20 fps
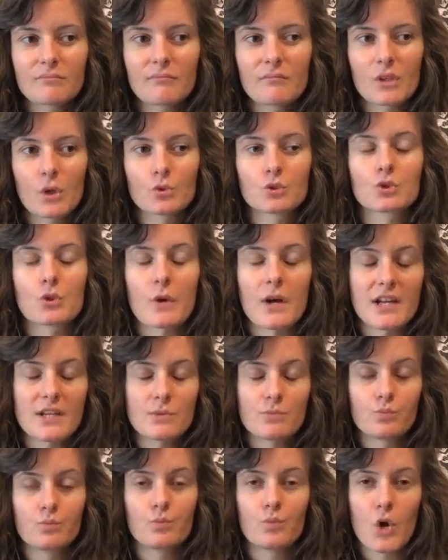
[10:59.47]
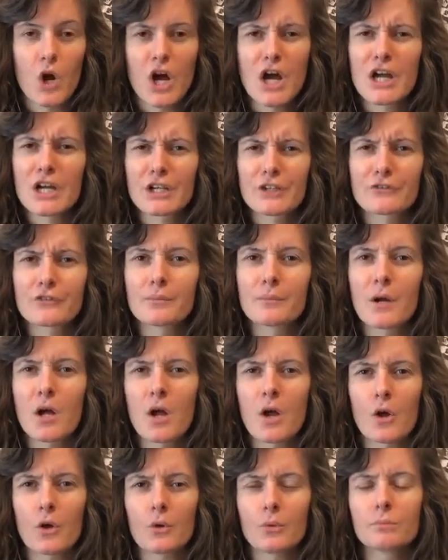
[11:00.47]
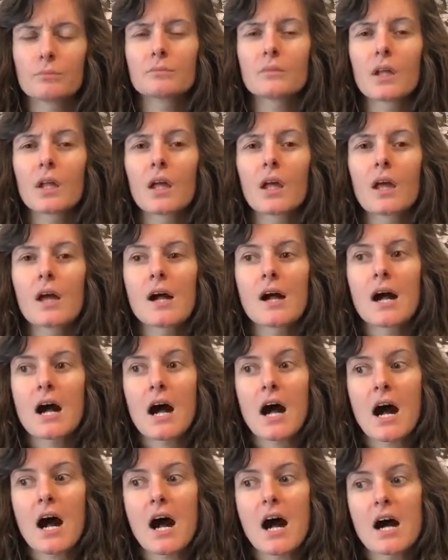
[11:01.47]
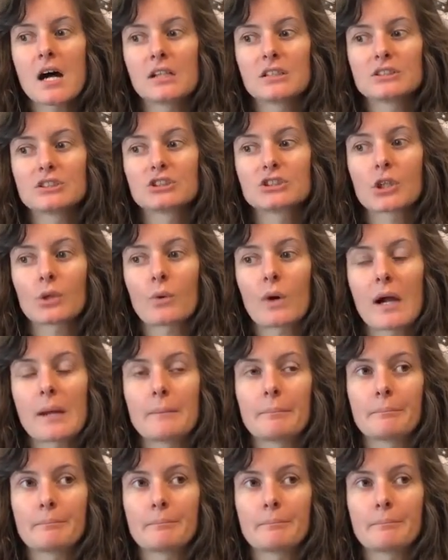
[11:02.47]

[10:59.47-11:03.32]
Also, I work from home, so I'm